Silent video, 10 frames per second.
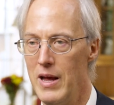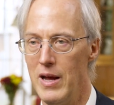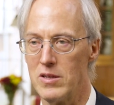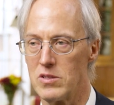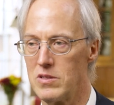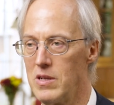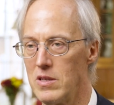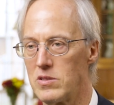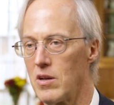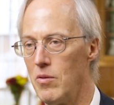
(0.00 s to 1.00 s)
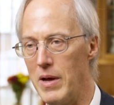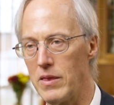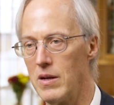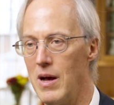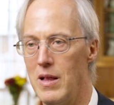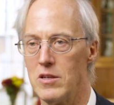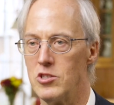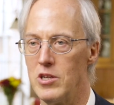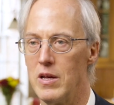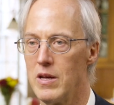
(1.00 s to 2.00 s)
as a statistical
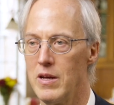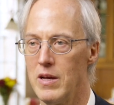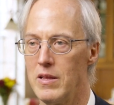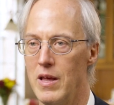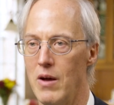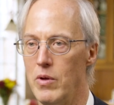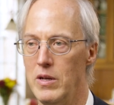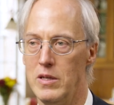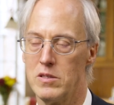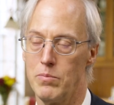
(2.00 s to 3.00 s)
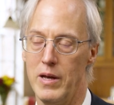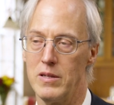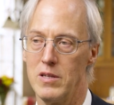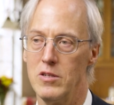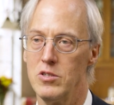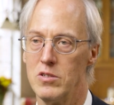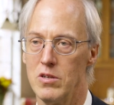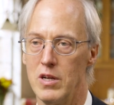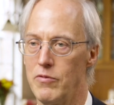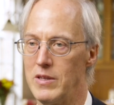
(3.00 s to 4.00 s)
methodology, and that we need to pay attention to
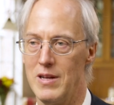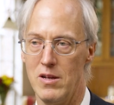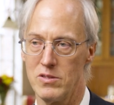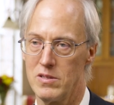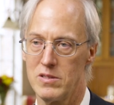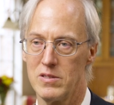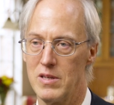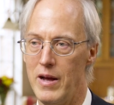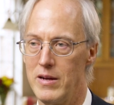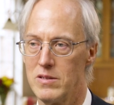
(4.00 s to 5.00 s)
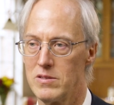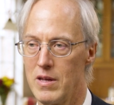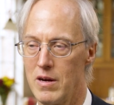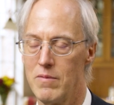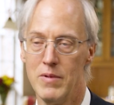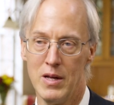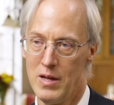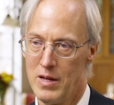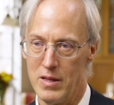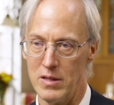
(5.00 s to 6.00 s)
it. And if it tells us design is there,
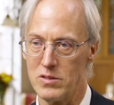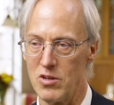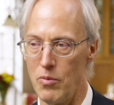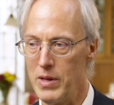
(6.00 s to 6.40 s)
then so